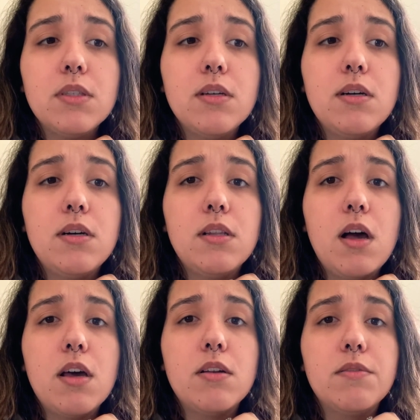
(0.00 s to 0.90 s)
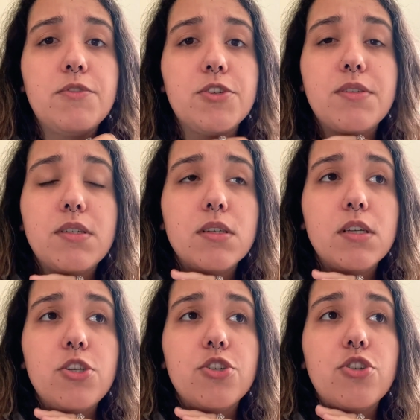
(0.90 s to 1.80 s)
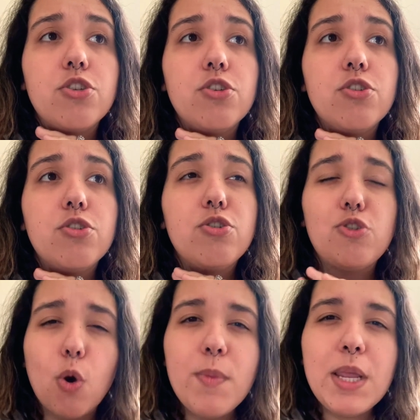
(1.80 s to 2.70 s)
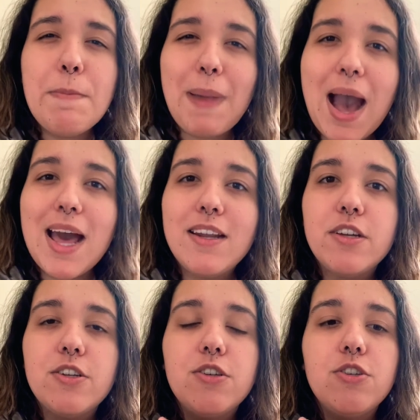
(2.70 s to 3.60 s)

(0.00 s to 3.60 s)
a lot of just so many bad